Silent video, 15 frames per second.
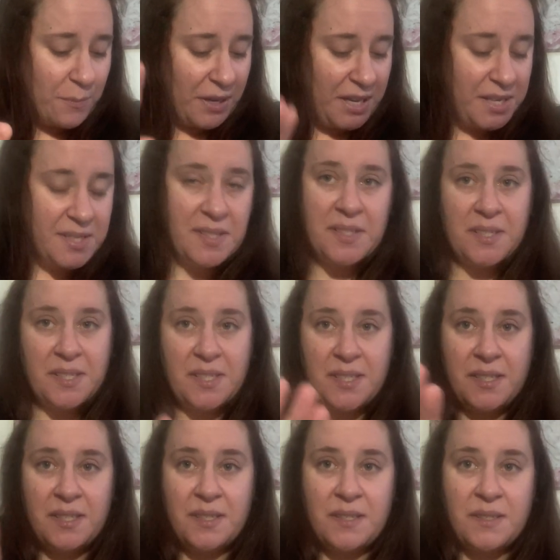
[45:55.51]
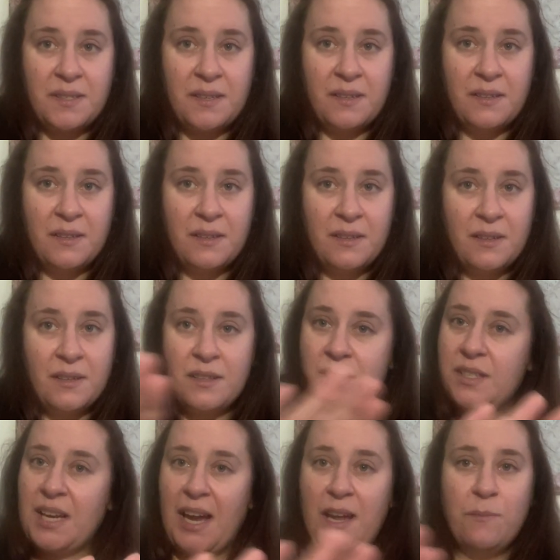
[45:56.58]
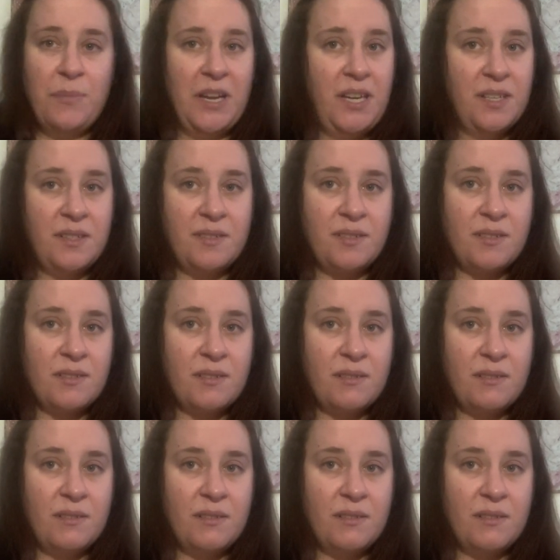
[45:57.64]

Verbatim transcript: in peace. Stay in peace.